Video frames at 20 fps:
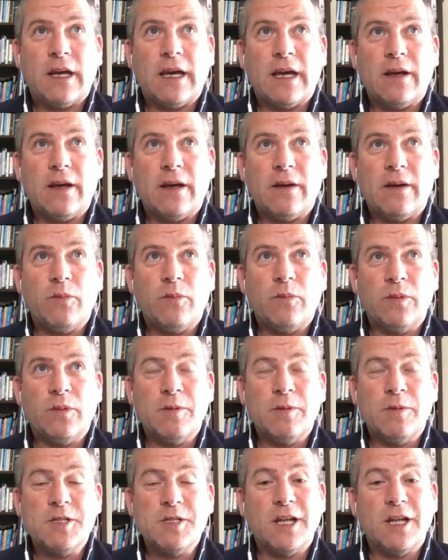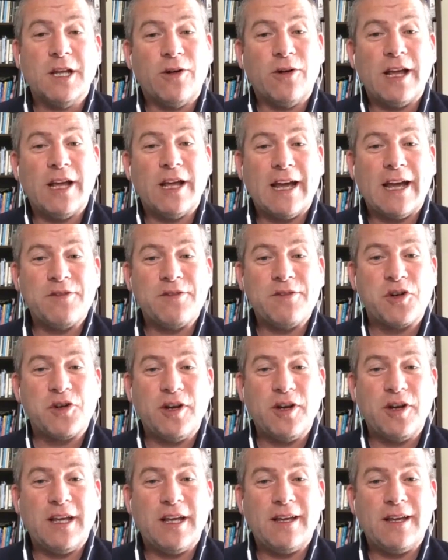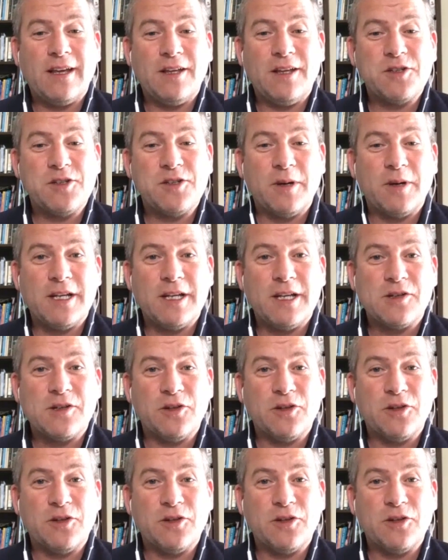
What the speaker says: it was an hour and a half journey each way.